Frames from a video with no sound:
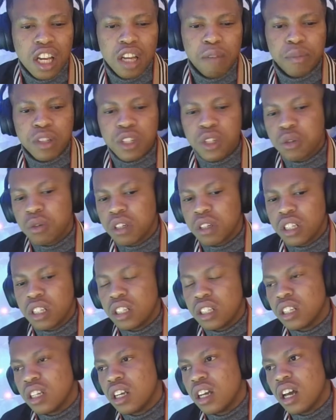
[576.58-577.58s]

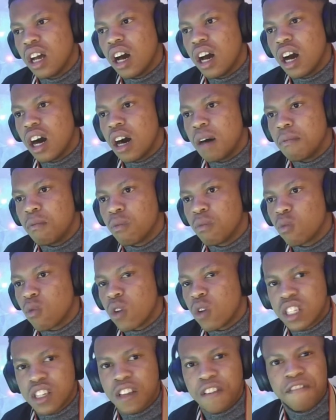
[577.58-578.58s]
between
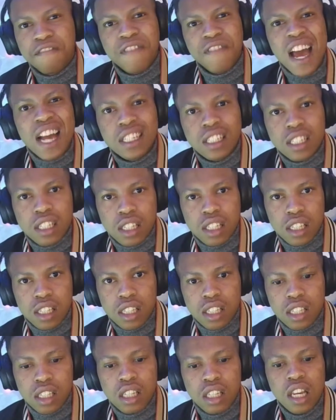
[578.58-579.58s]
what's a
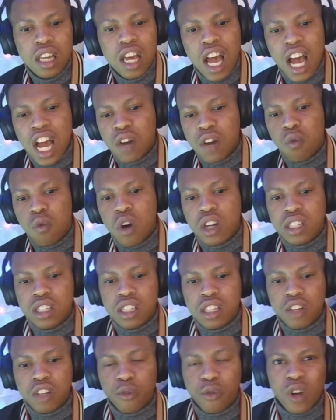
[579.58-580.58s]
fantasy and
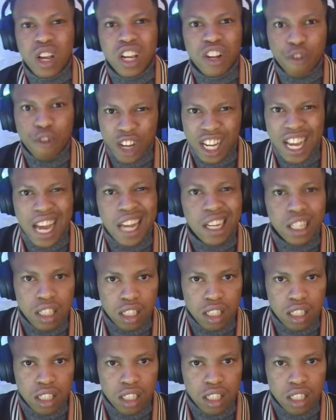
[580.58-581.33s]
what's reality.